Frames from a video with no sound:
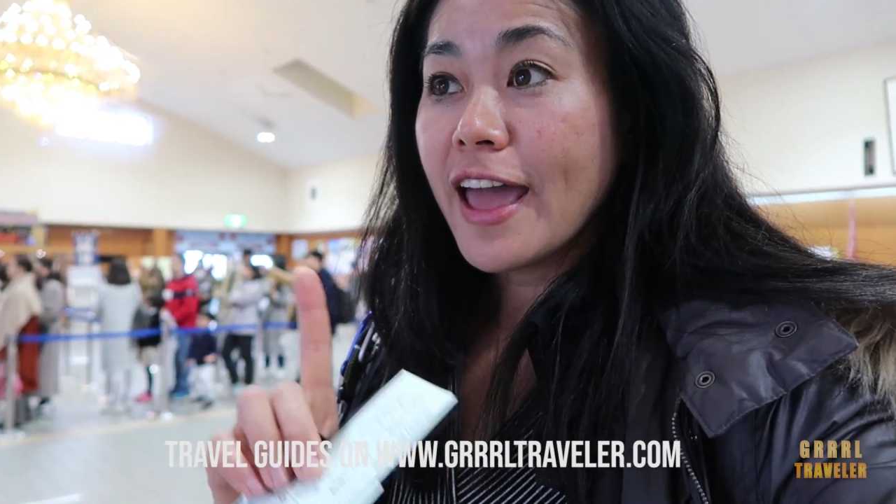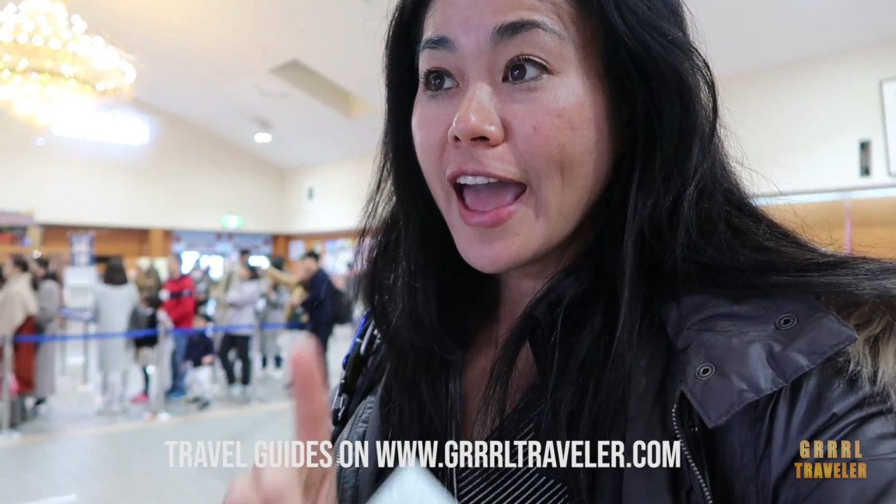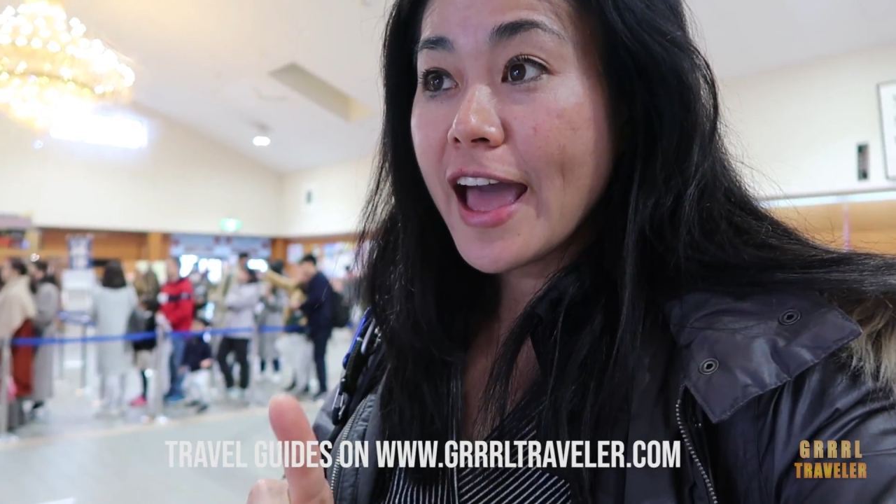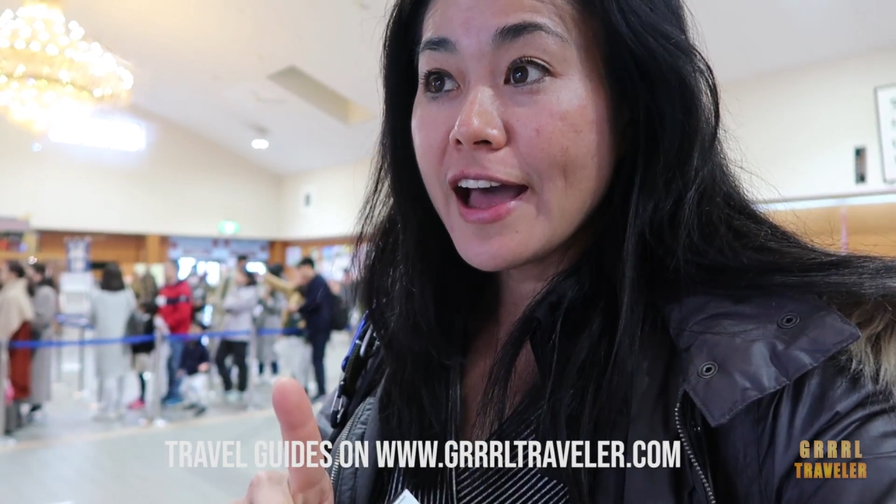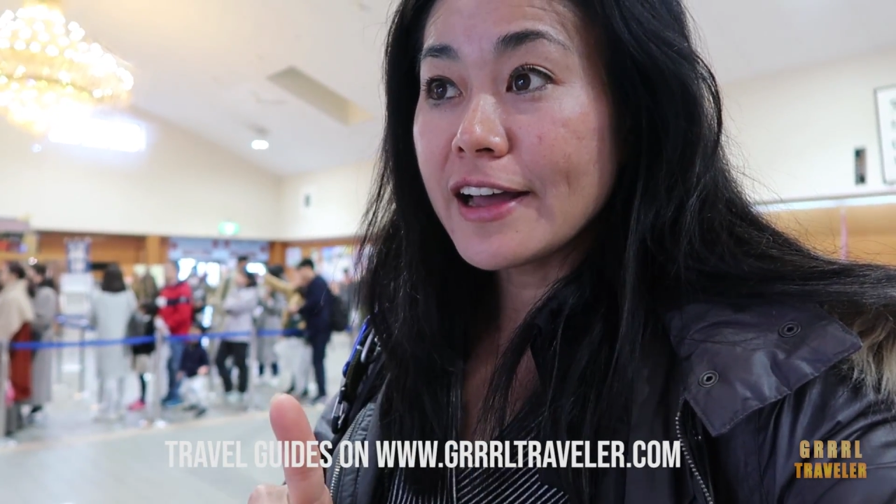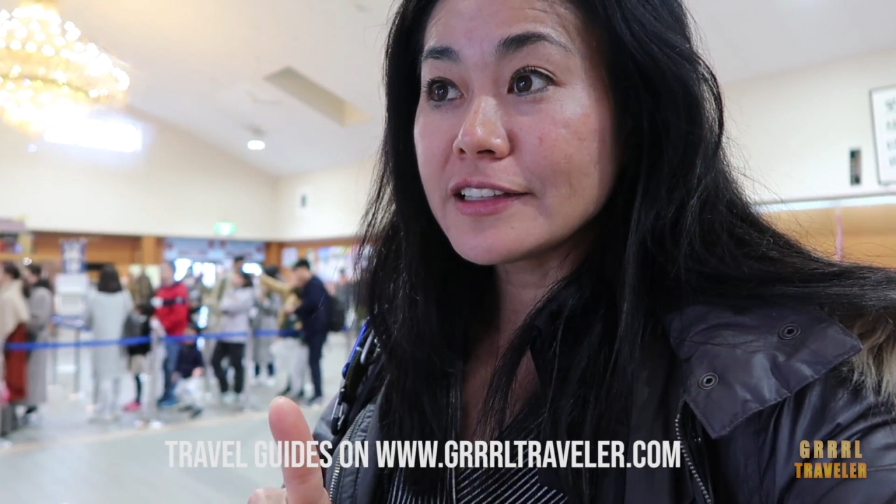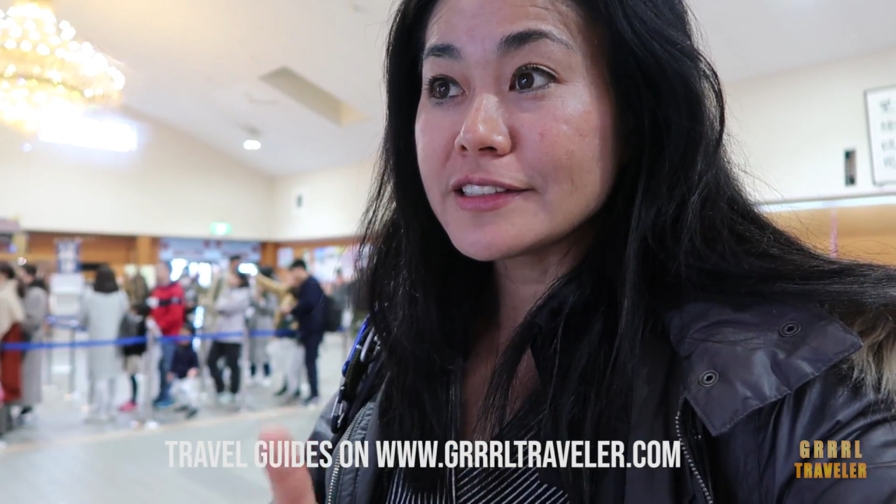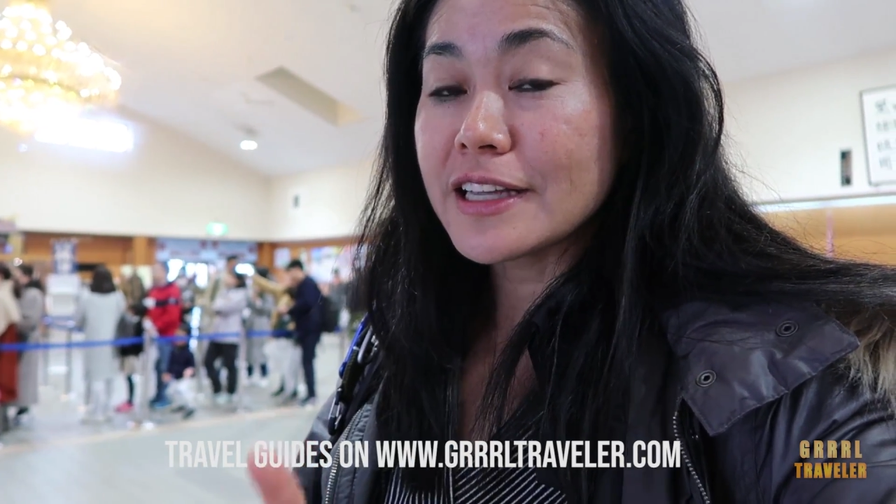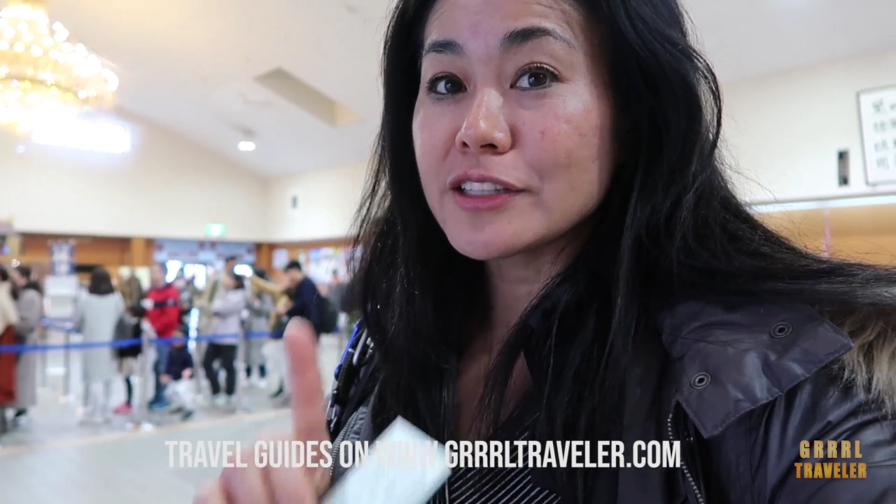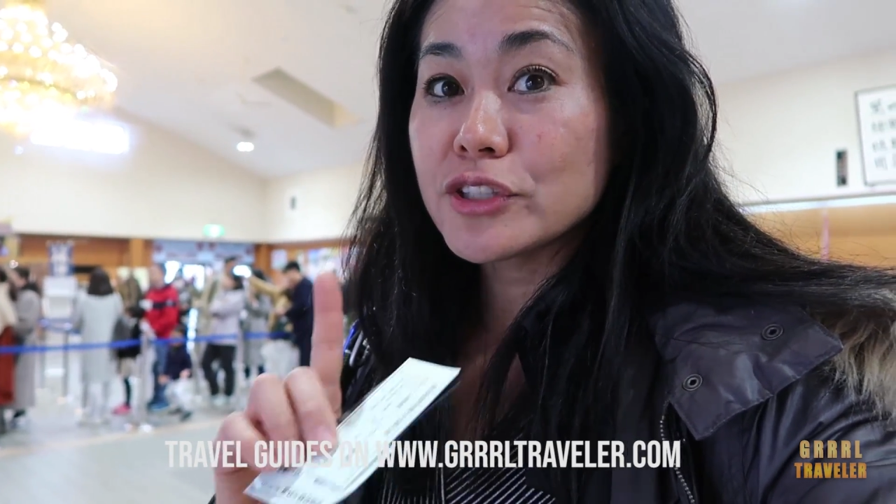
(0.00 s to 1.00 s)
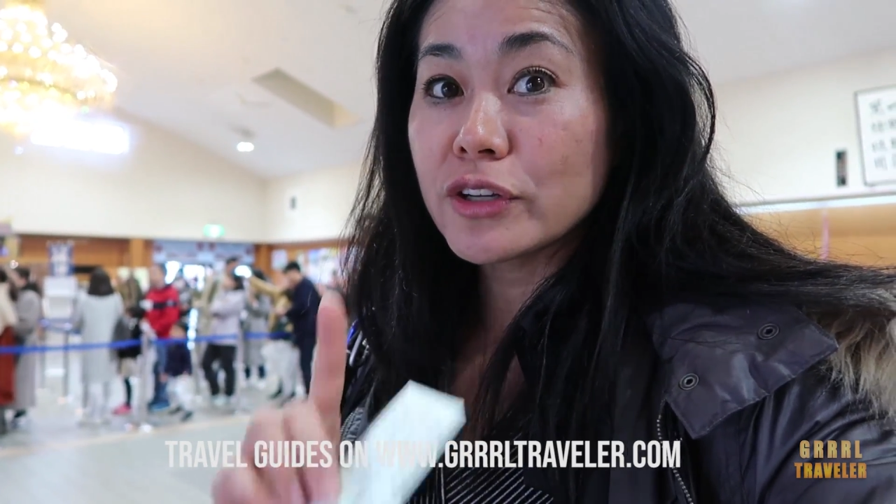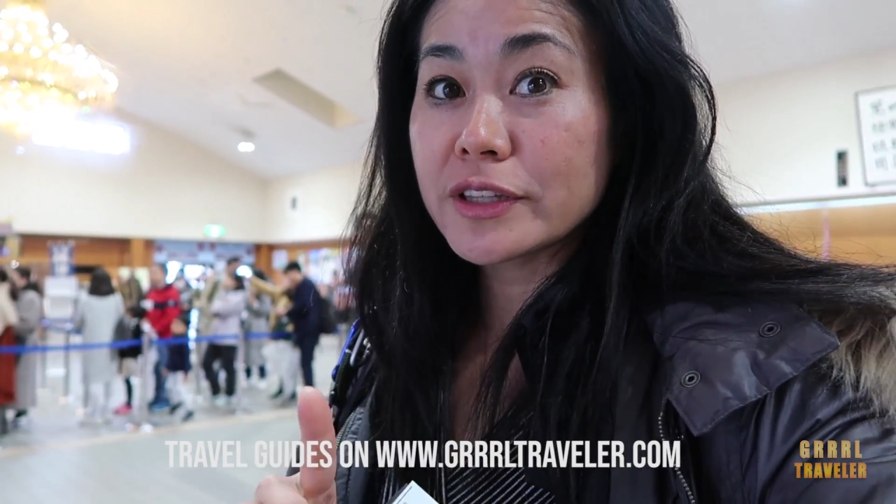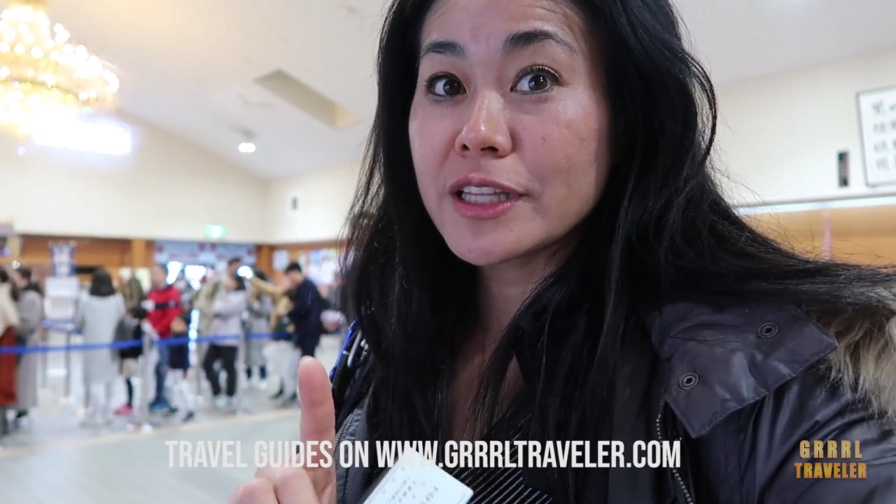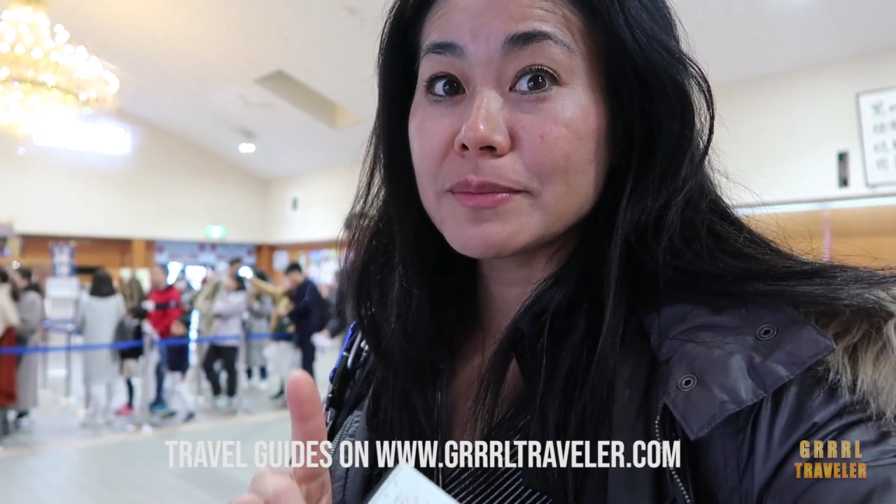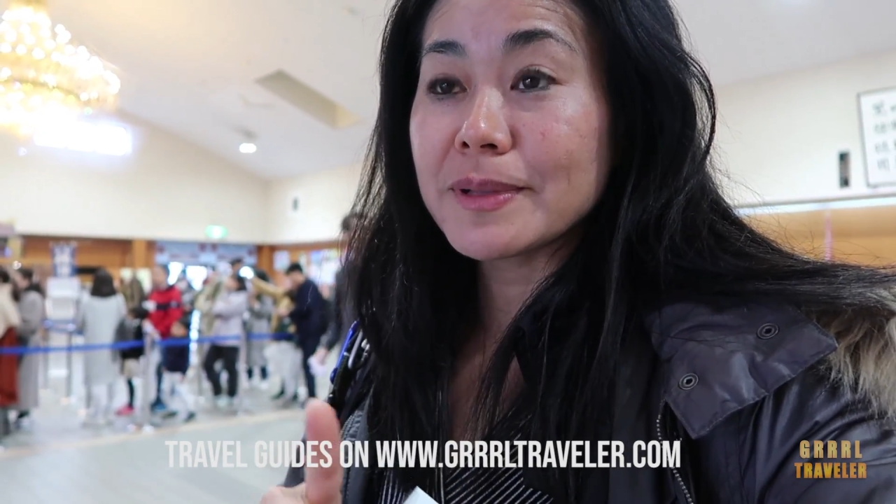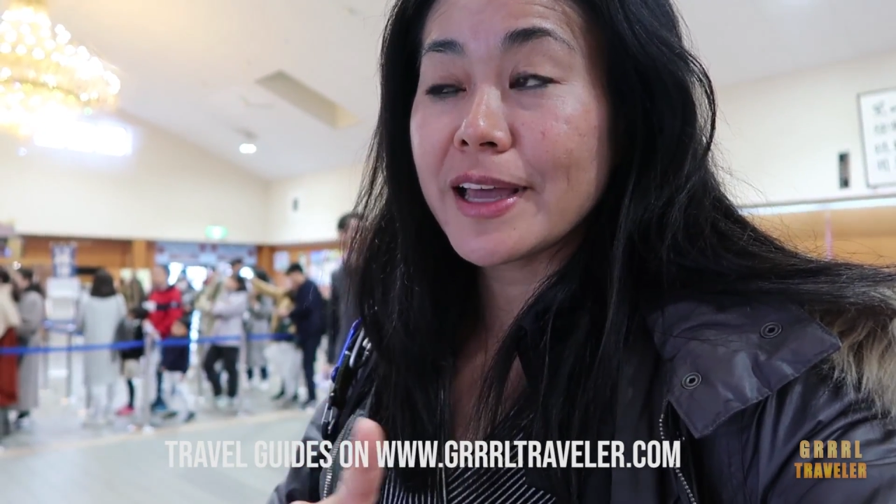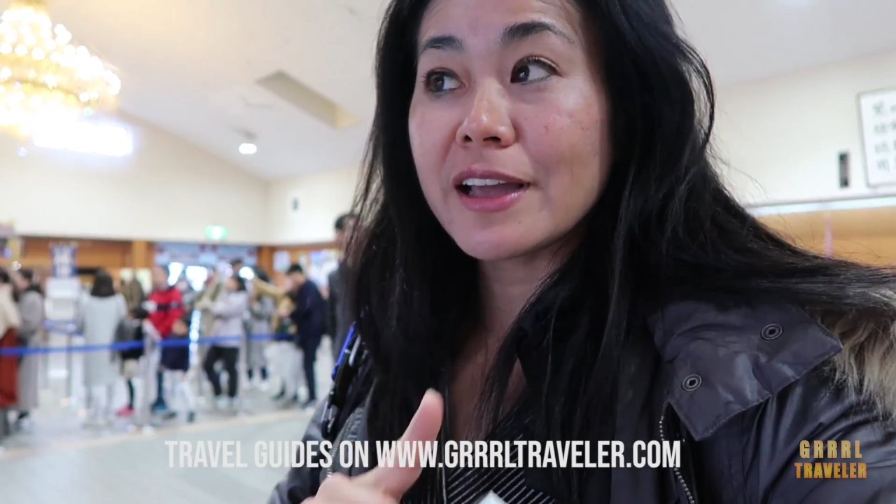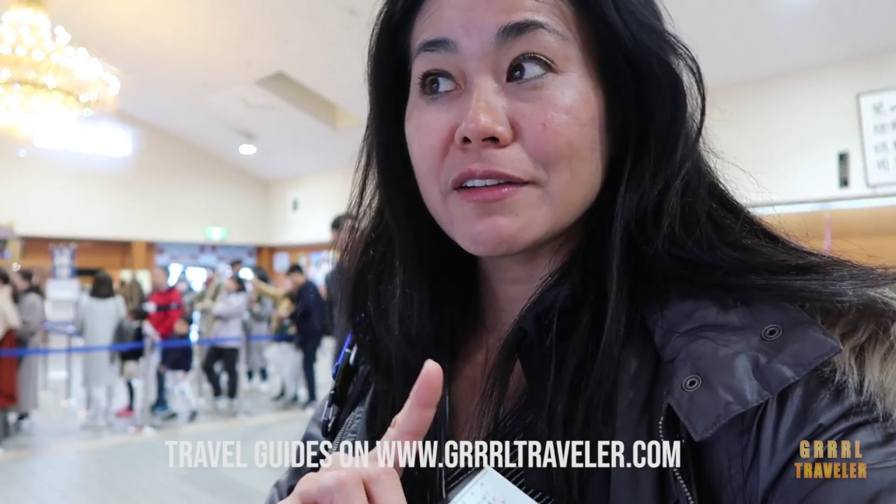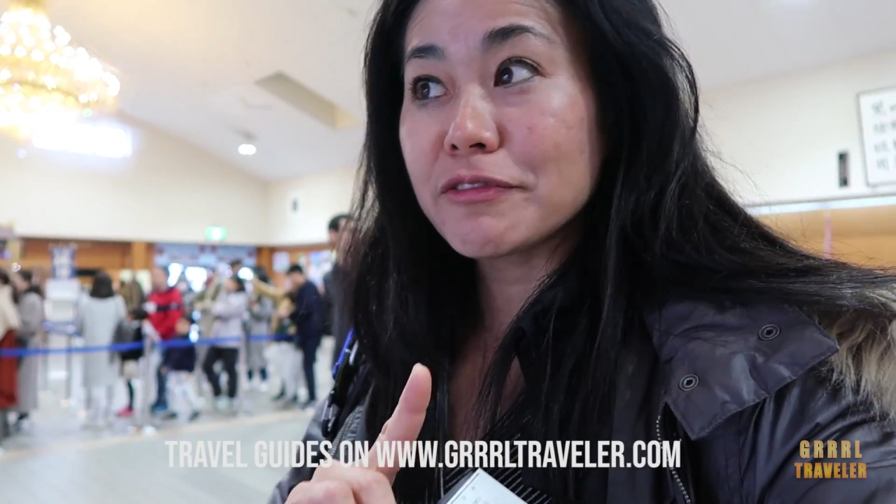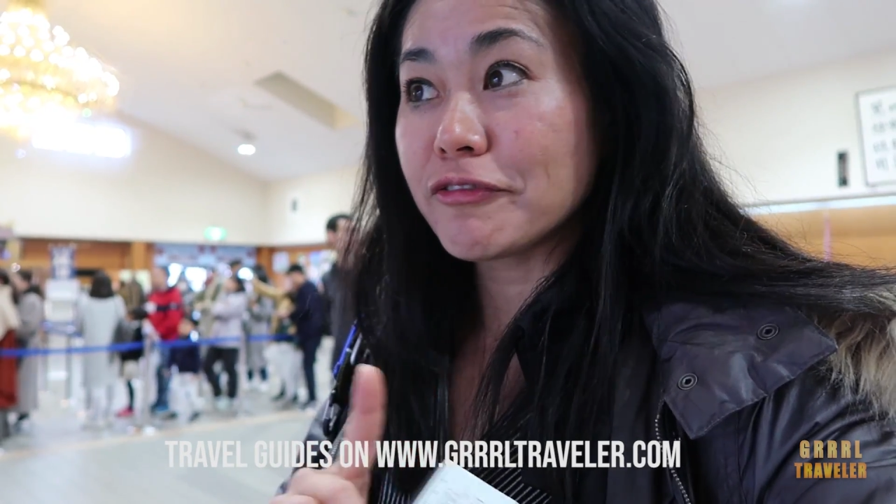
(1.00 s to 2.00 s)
and it took them like